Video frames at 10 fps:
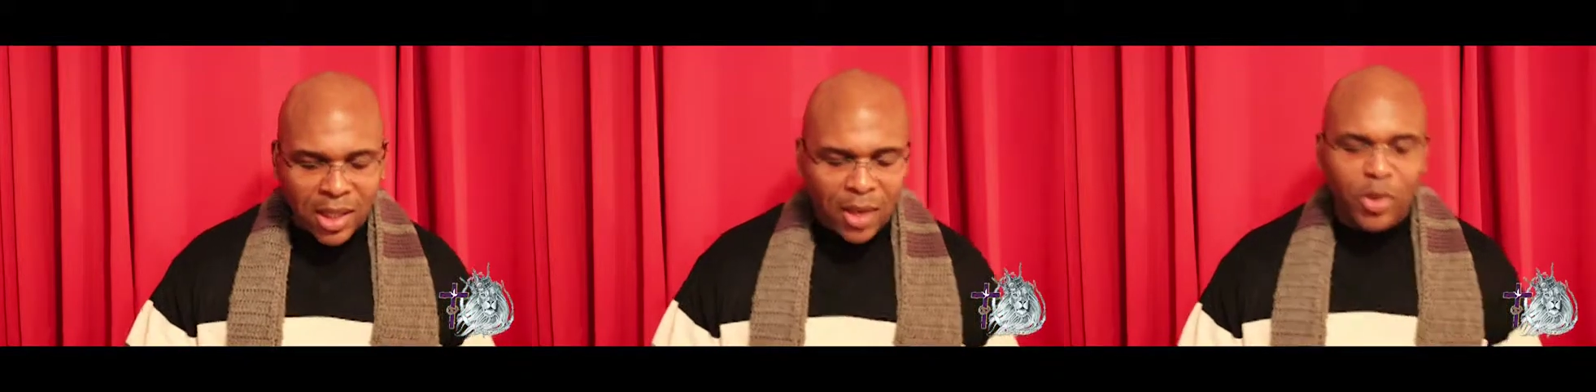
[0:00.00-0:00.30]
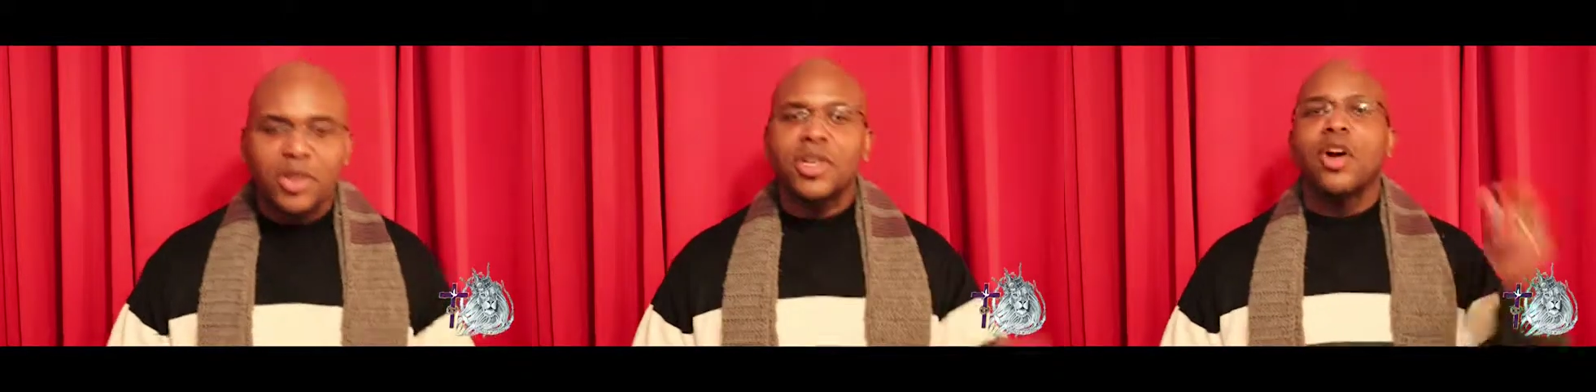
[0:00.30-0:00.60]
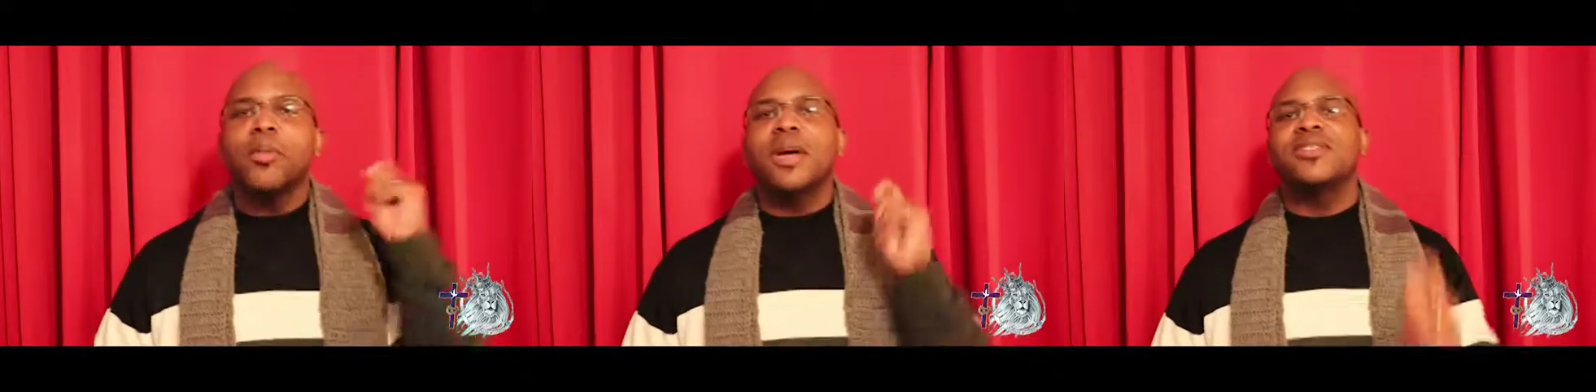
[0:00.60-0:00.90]
And we'll
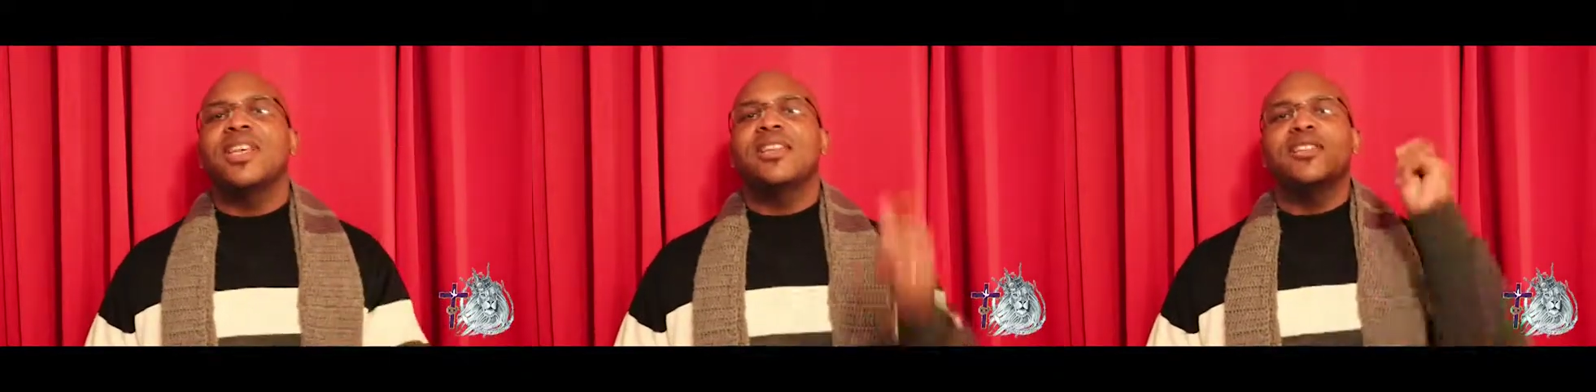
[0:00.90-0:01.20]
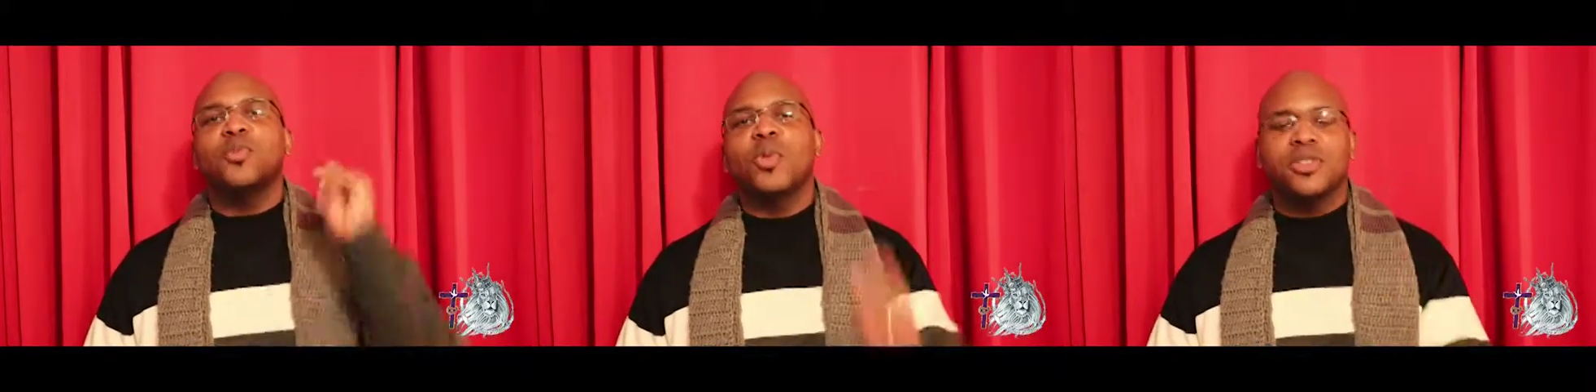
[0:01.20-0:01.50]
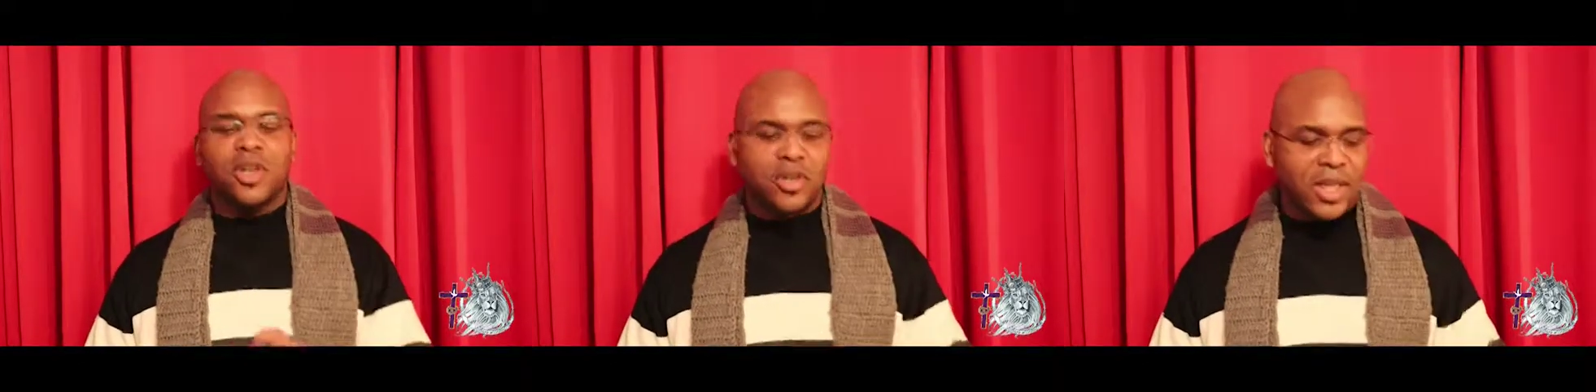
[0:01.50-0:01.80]
talk about sex and
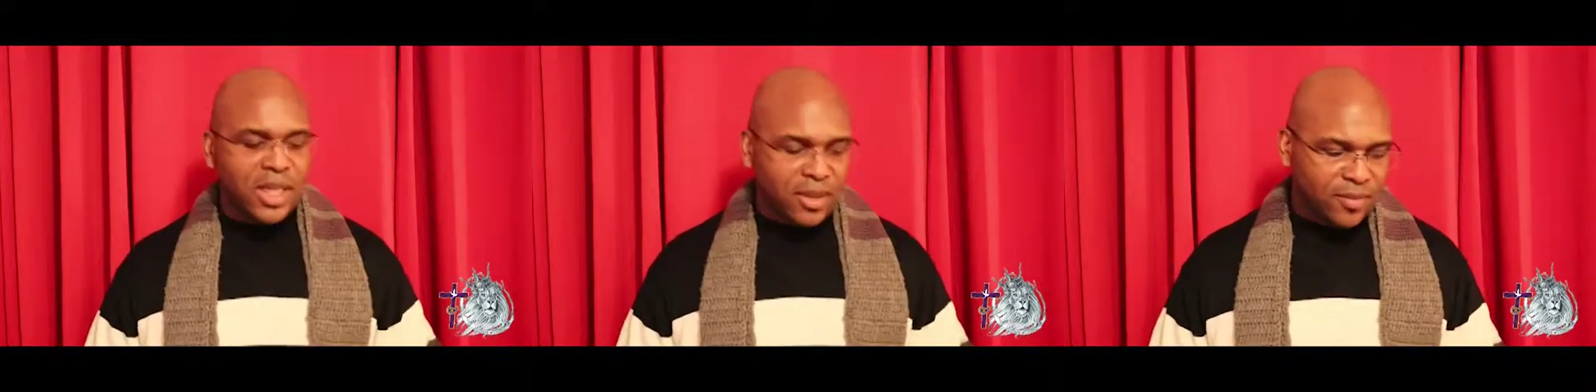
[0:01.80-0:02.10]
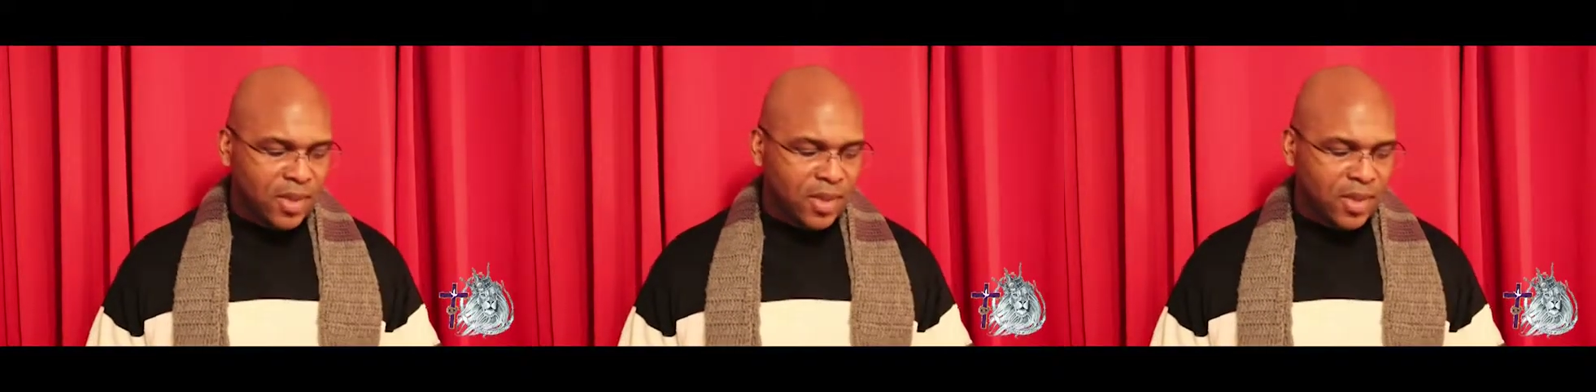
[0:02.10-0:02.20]
sports all day.